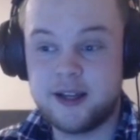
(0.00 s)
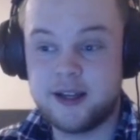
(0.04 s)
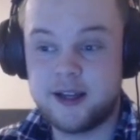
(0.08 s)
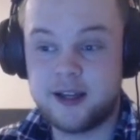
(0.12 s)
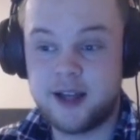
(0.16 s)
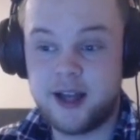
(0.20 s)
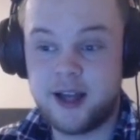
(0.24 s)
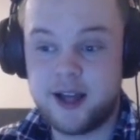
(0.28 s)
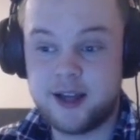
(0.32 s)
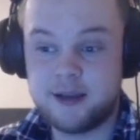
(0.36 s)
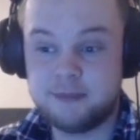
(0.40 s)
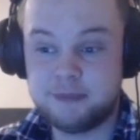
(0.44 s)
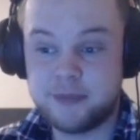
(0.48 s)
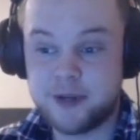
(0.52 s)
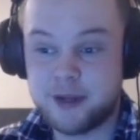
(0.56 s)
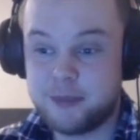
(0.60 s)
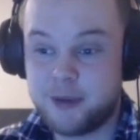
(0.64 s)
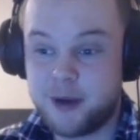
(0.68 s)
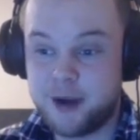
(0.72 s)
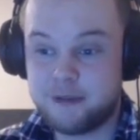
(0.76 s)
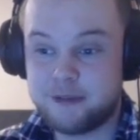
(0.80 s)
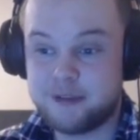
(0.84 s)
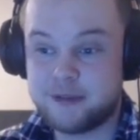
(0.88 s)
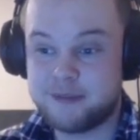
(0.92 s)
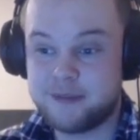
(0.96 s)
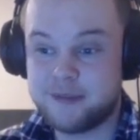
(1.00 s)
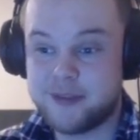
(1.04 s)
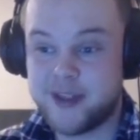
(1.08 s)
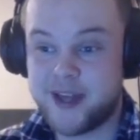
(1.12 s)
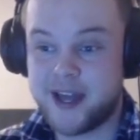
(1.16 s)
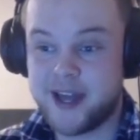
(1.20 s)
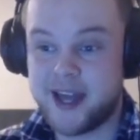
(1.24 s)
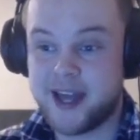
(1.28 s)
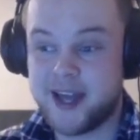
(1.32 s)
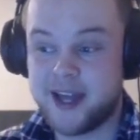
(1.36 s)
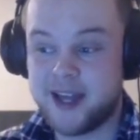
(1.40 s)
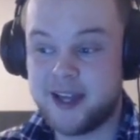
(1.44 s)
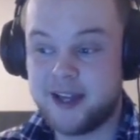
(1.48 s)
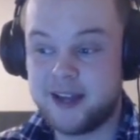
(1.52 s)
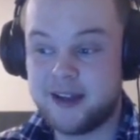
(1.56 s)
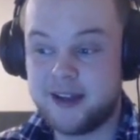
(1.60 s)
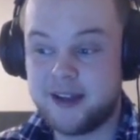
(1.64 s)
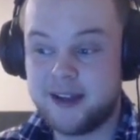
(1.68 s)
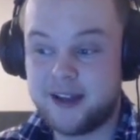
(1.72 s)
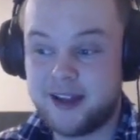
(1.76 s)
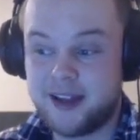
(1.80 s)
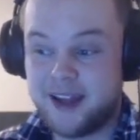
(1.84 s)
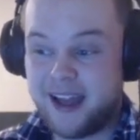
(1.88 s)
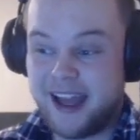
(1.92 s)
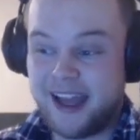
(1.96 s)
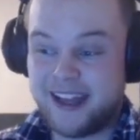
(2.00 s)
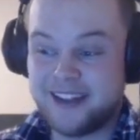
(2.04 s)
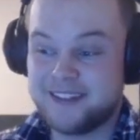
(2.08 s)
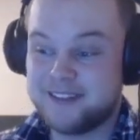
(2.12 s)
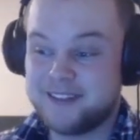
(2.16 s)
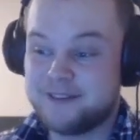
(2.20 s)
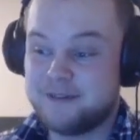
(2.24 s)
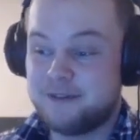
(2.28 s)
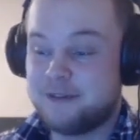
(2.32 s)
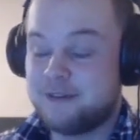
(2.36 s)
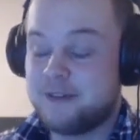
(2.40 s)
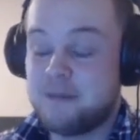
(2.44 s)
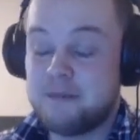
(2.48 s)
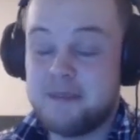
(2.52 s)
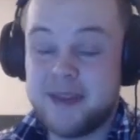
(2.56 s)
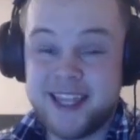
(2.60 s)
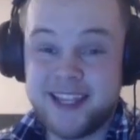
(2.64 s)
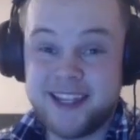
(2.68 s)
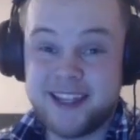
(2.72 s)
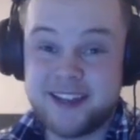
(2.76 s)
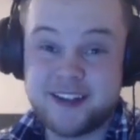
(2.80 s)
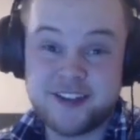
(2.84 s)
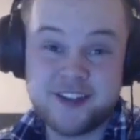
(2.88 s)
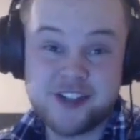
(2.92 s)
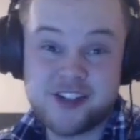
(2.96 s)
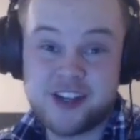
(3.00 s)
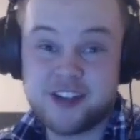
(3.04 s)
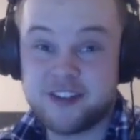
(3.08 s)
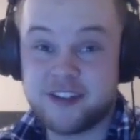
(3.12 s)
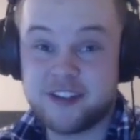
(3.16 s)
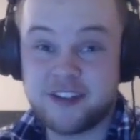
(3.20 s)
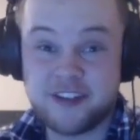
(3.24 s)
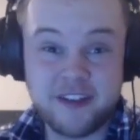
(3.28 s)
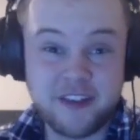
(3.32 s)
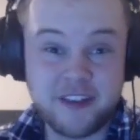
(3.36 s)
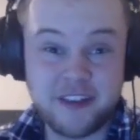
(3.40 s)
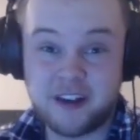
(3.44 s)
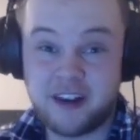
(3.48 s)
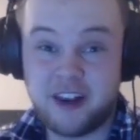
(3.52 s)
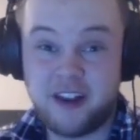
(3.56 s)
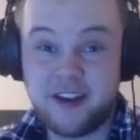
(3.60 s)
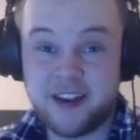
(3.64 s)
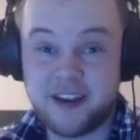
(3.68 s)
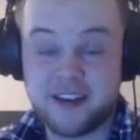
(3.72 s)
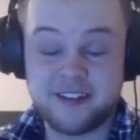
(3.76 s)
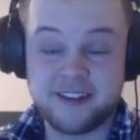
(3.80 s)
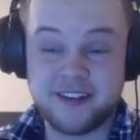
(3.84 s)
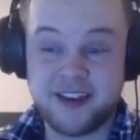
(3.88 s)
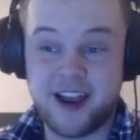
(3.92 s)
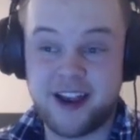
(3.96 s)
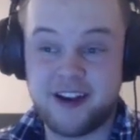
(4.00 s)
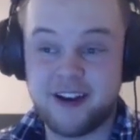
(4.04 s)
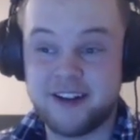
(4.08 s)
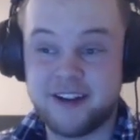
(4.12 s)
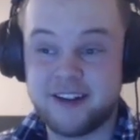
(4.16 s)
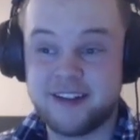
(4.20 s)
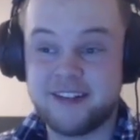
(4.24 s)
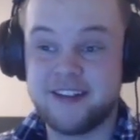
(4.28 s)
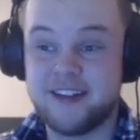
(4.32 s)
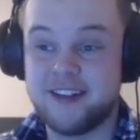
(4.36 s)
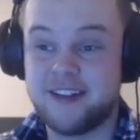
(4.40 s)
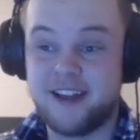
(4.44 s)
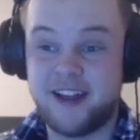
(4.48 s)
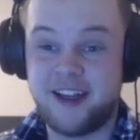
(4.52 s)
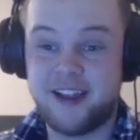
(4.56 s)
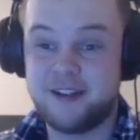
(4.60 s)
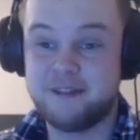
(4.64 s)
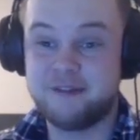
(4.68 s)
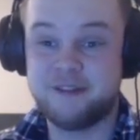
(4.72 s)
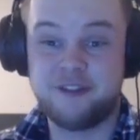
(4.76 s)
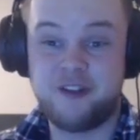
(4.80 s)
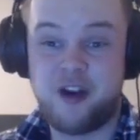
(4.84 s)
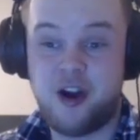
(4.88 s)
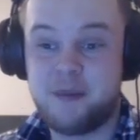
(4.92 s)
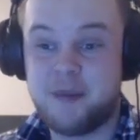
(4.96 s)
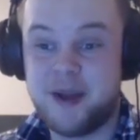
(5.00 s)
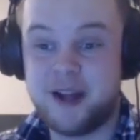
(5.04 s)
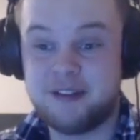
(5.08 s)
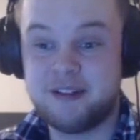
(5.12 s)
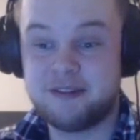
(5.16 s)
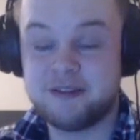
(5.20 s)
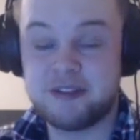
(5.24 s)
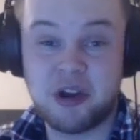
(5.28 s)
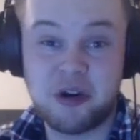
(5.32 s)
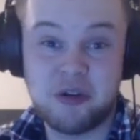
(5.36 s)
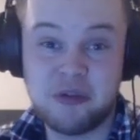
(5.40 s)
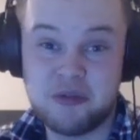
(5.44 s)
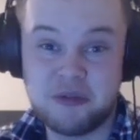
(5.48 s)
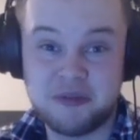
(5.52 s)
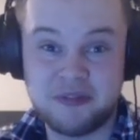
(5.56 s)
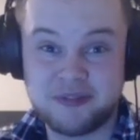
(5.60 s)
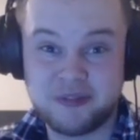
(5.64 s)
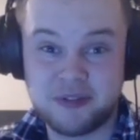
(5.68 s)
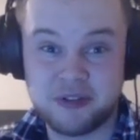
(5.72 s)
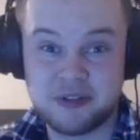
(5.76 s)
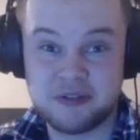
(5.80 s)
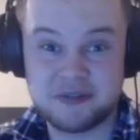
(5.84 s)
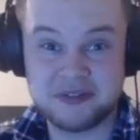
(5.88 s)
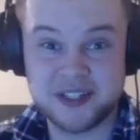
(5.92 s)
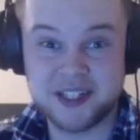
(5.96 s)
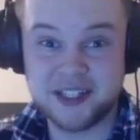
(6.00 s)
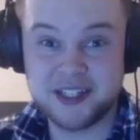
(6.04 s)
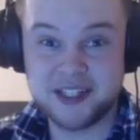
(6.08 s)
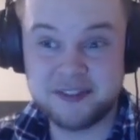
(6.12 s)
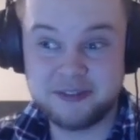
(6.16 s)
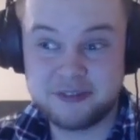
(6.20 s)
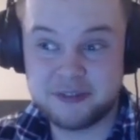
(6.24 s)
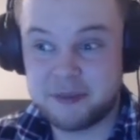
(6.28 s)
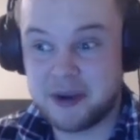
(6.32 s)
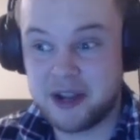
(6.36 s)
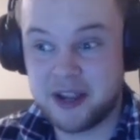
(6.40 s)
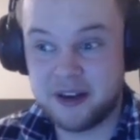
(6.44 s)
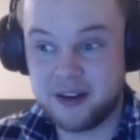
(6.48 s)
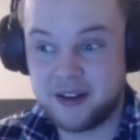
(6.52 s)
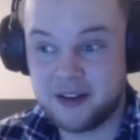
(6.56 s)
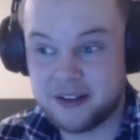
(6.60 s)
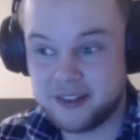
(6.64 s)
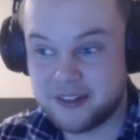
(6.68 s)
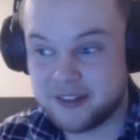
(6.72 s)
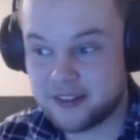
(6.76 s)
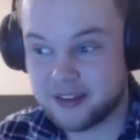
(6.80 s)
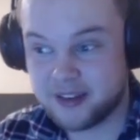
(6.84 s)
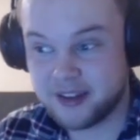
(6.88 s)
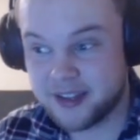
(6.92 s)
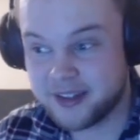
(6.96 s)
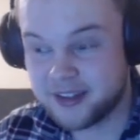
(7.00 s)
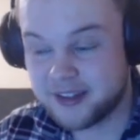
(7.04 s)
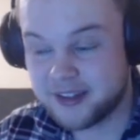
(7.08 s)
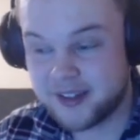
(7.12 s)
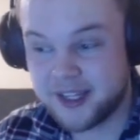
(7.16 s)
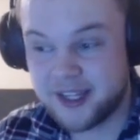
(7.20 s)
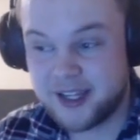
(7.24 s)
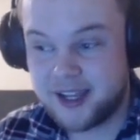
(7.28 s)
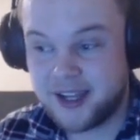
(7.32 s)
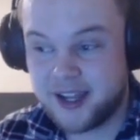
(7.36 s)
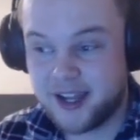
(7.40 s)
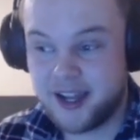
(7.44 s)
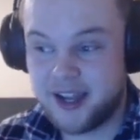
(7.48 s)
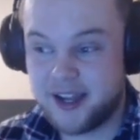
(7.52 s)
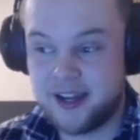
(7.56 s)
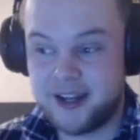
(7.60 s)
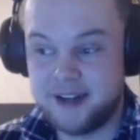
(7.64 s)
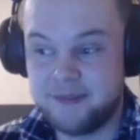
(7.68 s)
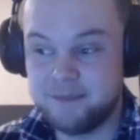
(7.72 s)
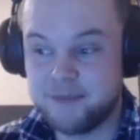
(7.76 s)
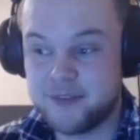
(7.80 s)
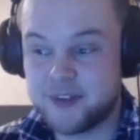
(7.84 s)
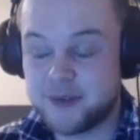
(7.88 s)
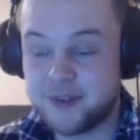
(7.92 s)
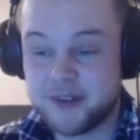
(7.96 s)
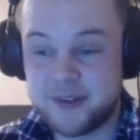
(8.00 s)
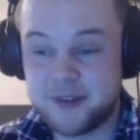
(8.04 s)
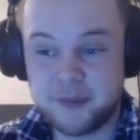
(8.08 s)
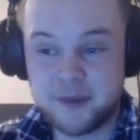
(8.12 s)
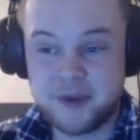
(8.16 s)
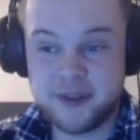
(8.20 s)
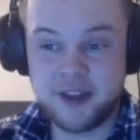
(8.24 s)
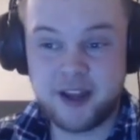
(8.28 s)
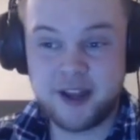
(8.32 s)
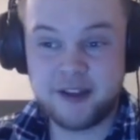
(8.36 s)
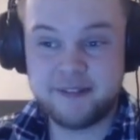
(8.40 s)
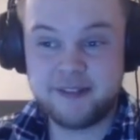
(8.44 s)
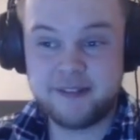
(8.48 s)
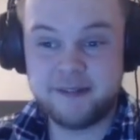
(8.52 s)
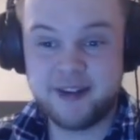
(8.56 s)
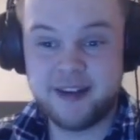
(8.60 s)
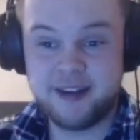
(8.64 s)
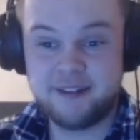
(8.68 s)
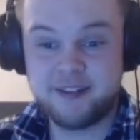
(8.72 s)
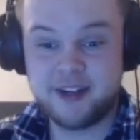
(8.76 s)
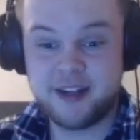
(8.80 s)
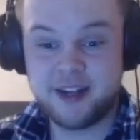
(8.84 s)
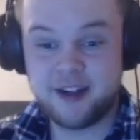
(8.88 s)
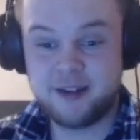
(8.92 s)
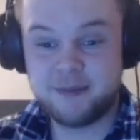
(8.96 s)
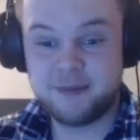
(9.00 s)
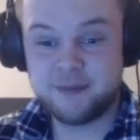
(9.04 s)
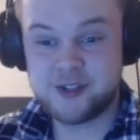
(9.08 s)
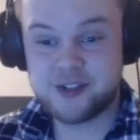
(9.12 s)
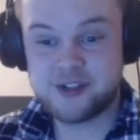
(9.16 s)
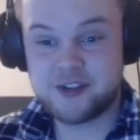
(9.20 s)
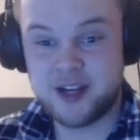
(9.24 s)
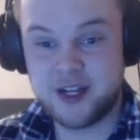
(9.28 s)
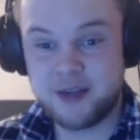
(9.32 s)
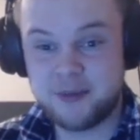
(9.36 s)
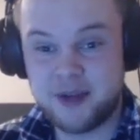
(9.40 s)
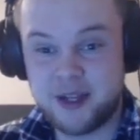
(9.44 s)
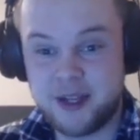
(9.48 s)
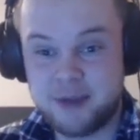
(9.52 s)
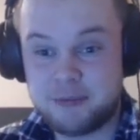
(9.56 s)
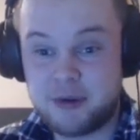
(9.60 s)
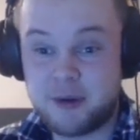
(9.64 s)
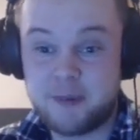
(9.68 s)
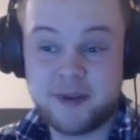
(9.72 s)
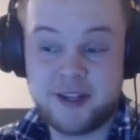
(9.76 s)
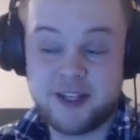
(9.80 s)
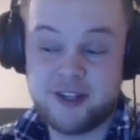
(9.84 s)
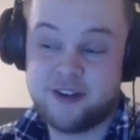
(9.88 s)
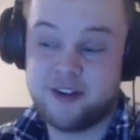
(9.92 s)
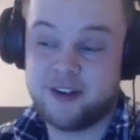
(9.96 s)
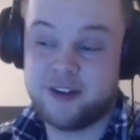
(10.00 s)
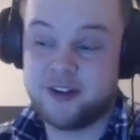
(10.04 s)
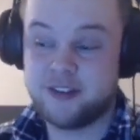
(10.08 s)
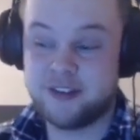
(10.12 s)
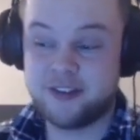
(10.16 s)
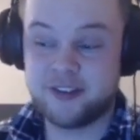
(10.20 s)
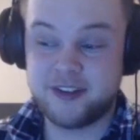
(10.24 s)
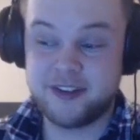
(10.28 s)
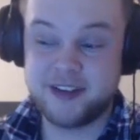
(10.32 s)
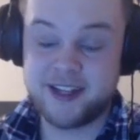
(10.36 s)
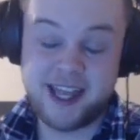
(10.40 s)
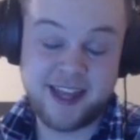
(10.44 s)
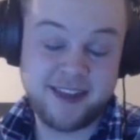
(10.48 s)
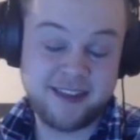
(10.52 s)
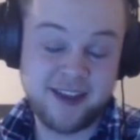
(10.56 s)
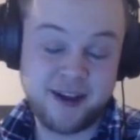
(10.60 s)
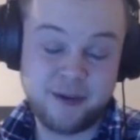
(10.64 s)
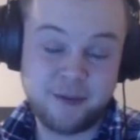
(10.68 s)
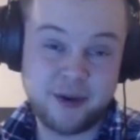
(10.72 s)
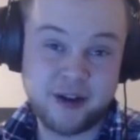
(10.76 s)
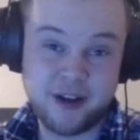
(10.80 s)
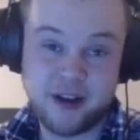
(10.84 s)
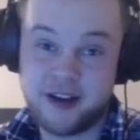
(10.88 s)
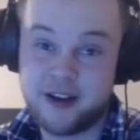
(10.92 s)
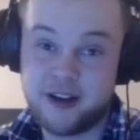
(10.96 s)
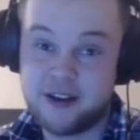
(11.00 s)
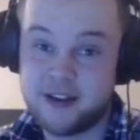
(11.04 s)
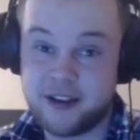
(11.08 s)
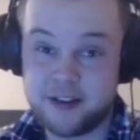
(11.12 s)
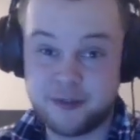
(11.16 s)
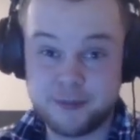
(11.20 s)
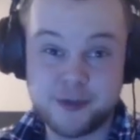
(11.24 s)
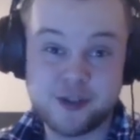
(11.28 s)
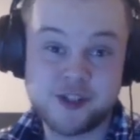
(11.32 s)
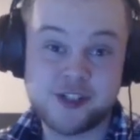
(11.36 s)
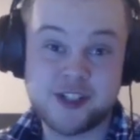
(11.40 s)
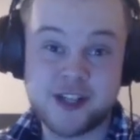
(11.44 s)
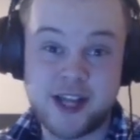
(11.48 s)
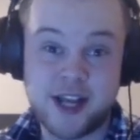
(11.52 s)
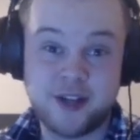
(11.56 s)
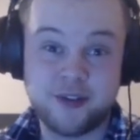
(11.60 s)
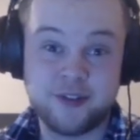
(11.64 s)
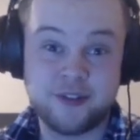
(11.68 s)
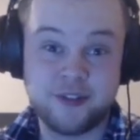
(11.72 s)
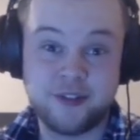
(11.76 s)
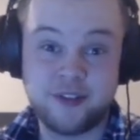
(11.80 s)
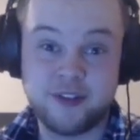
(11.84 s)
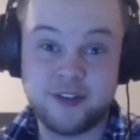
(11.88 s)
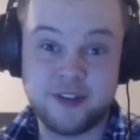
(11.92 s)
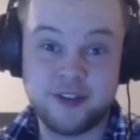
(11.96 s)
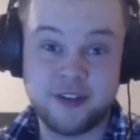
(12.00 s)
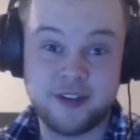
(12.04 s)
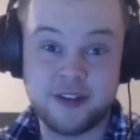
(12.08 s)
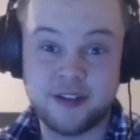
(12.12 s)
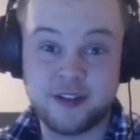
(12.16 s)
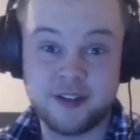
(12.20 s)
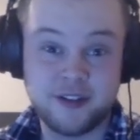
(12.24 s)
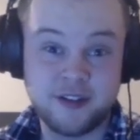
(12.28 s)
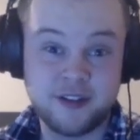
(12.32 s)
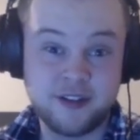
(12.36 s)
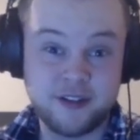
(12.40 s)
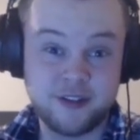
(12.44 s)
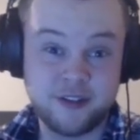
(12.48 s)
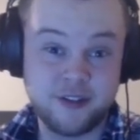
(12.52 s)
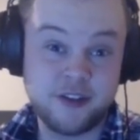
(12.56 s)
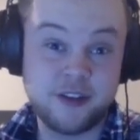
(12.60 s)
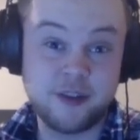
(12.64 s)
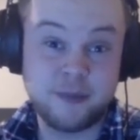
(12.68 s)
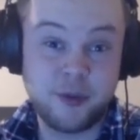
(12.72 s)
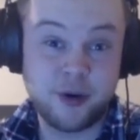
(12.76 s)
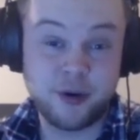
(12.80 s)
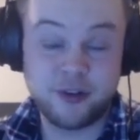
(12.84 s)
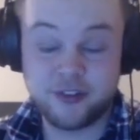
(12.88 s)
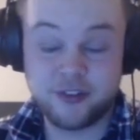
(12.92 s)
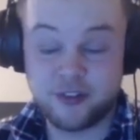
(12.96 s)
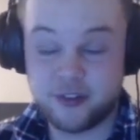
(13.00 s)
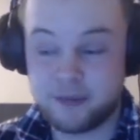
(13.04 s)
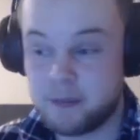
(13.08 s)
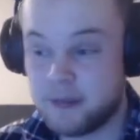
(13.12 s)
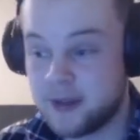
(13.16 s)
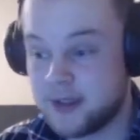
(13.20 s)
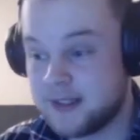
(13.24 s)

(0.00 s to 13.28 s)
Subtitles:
But apart from that, for me, it's just another Alliance character that I can farm out gold for, really, for my Alliance side. So is it one that I'm going to be leveling up straight away? Probably not. So again, that one kind of gets pushed down to the bottom.